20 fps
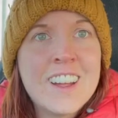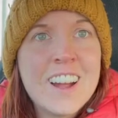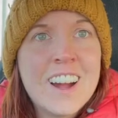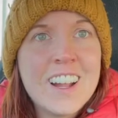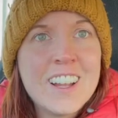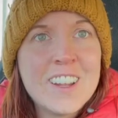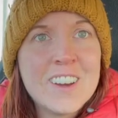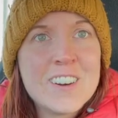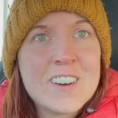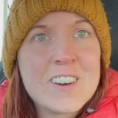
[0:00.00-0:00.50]

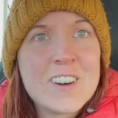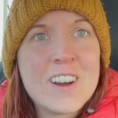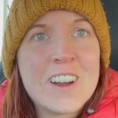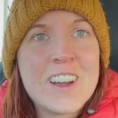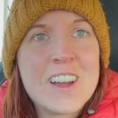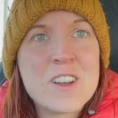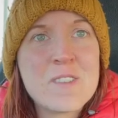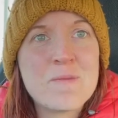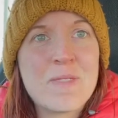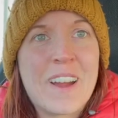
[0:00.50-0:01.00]
Hello,
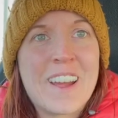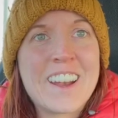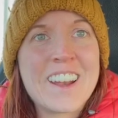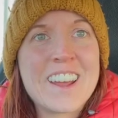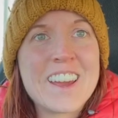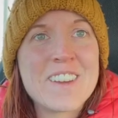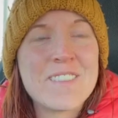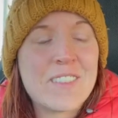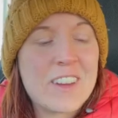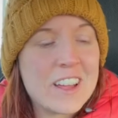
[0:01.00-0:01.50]
my
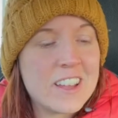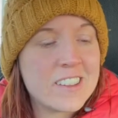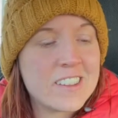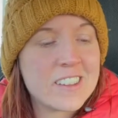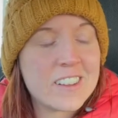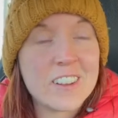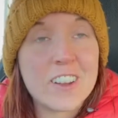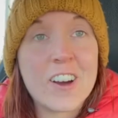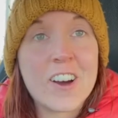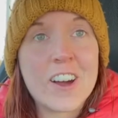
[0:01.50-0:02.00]
name is
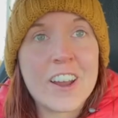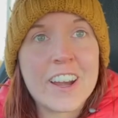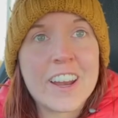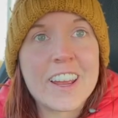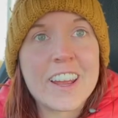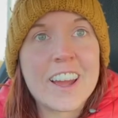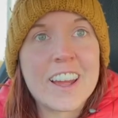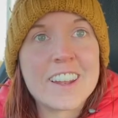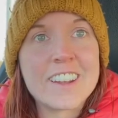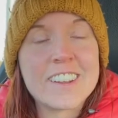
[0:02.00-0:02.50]

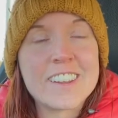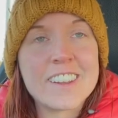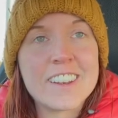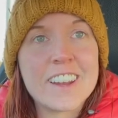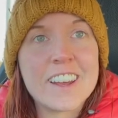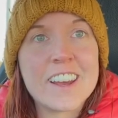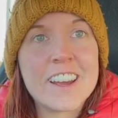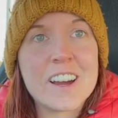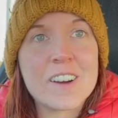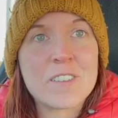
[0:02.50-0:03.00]
Laurie and
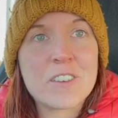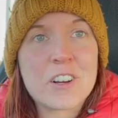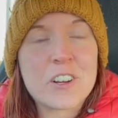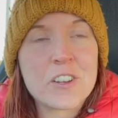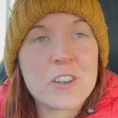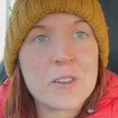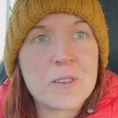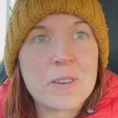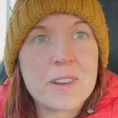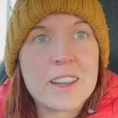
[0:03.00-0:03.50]
today I'm
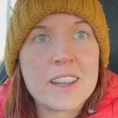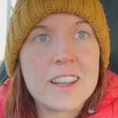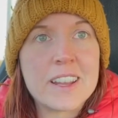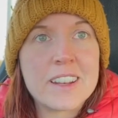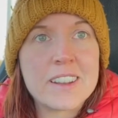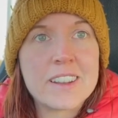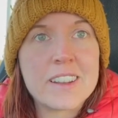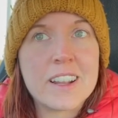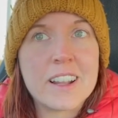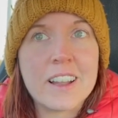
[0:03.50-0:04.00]
going to
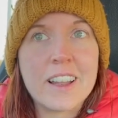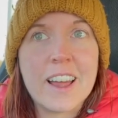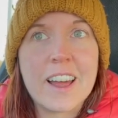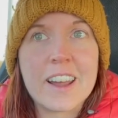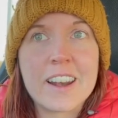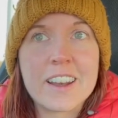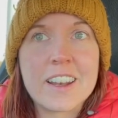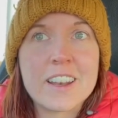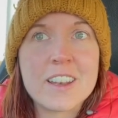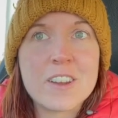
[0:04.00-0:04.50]
be
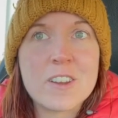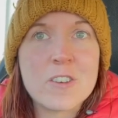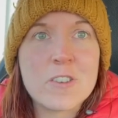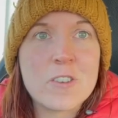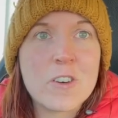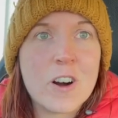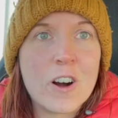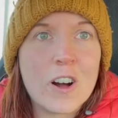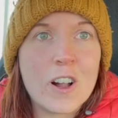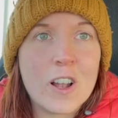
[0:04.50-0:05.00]
learning
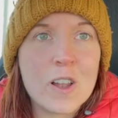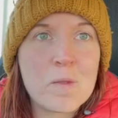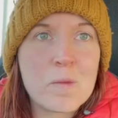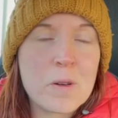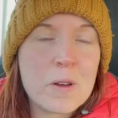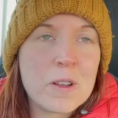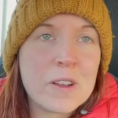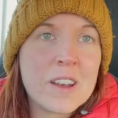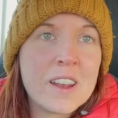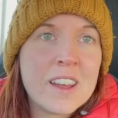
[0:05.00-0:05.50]
you all
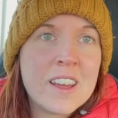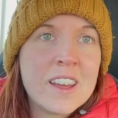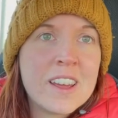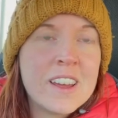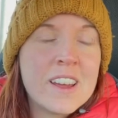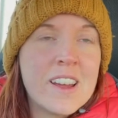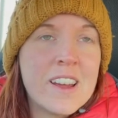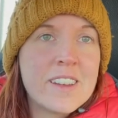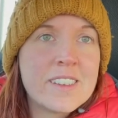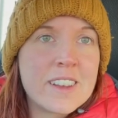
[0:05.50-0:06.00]
about
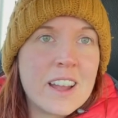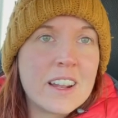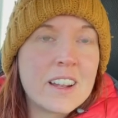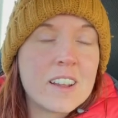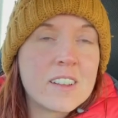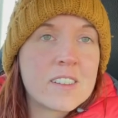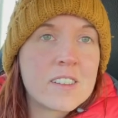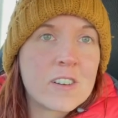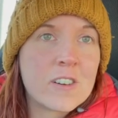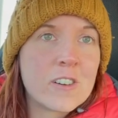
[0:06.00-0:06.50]

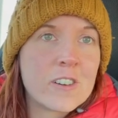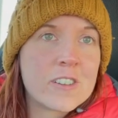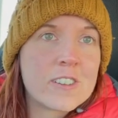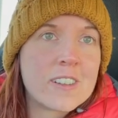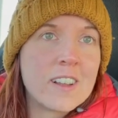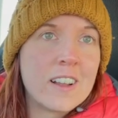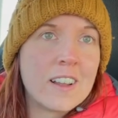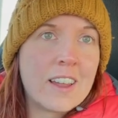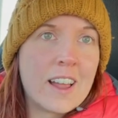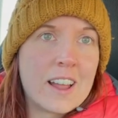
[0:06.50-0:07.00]
Shetland's
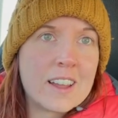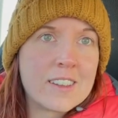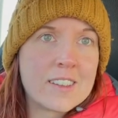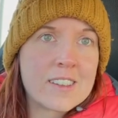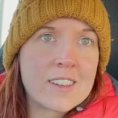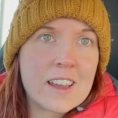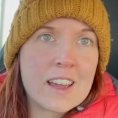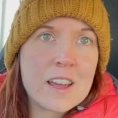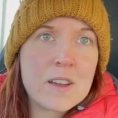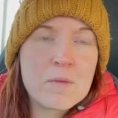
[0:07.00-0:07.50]
coastal
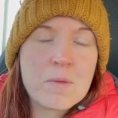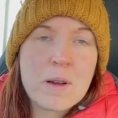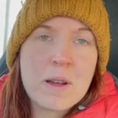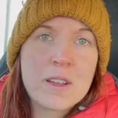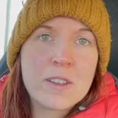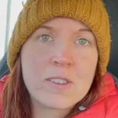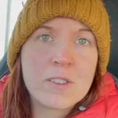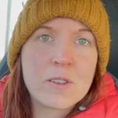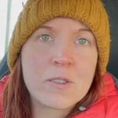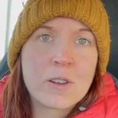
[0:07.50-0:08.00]
landscape.
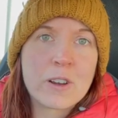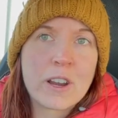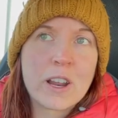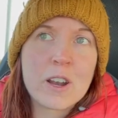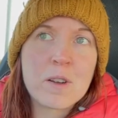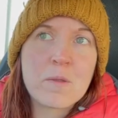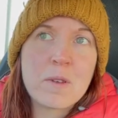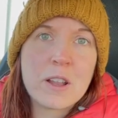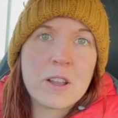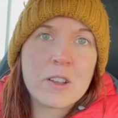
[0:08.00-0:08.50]
So we're going
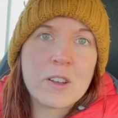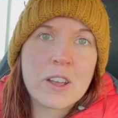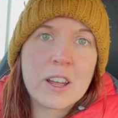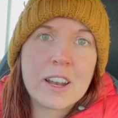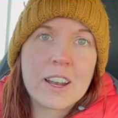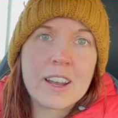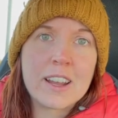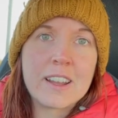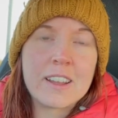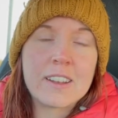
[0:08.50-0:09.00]
to be
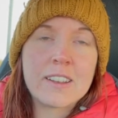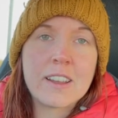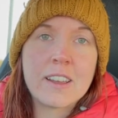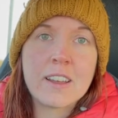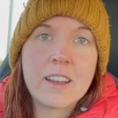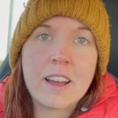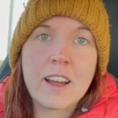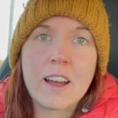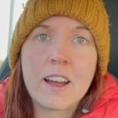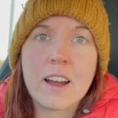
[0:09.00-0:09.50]
looking at
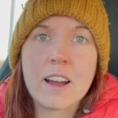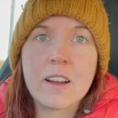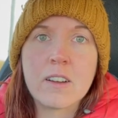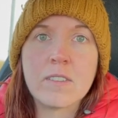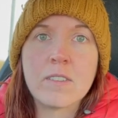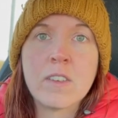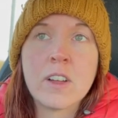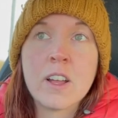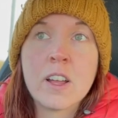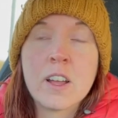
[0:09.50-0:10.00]

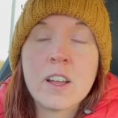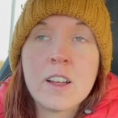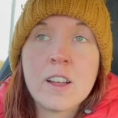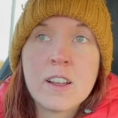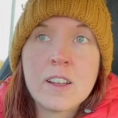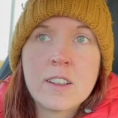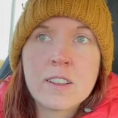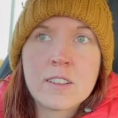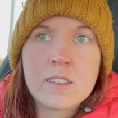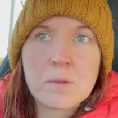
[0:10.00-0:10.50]
um,
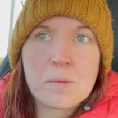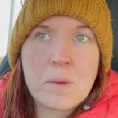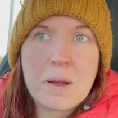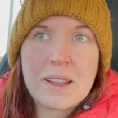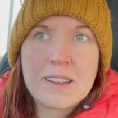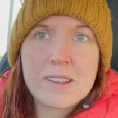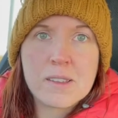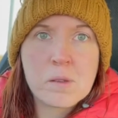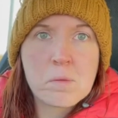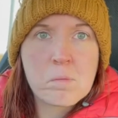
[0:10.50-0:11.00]

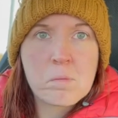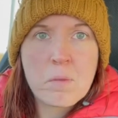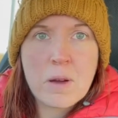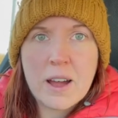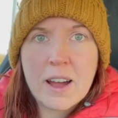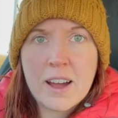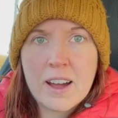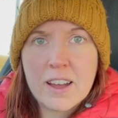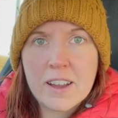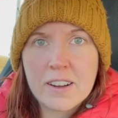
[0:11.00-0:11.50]
spits and
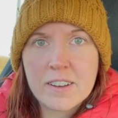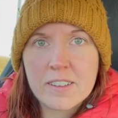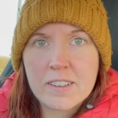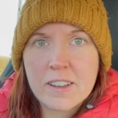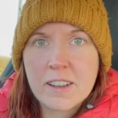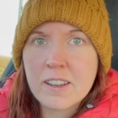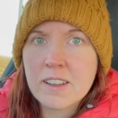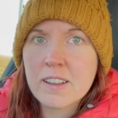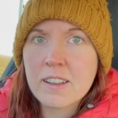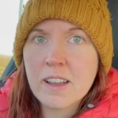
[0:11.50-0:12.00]
bars,
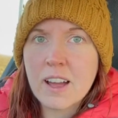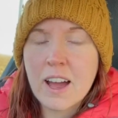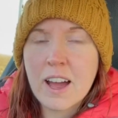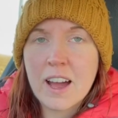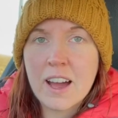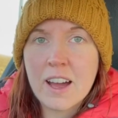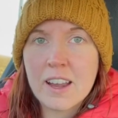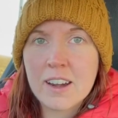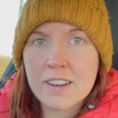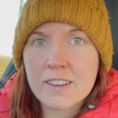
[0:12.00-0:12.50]

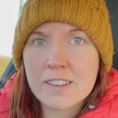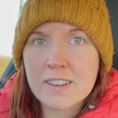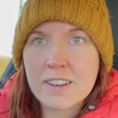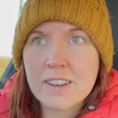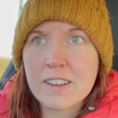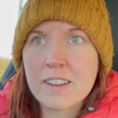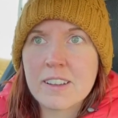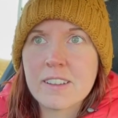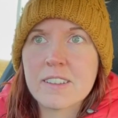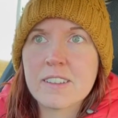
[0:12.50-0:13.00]

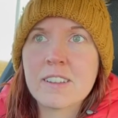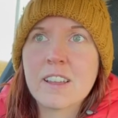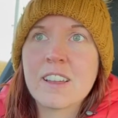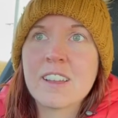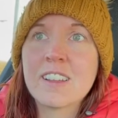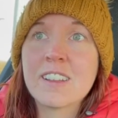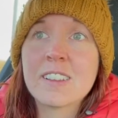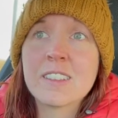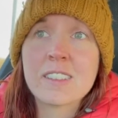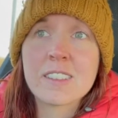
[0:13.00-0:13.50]
arches,
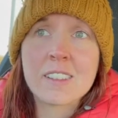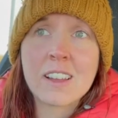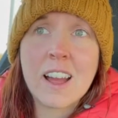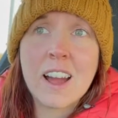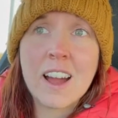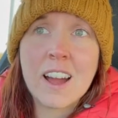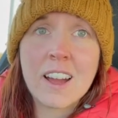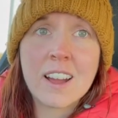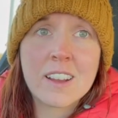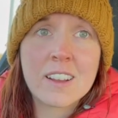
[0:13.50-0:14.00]

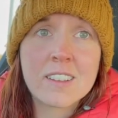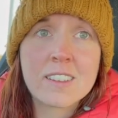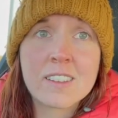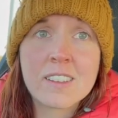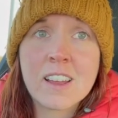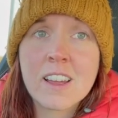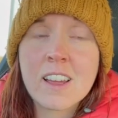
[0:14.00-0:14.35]
stacks,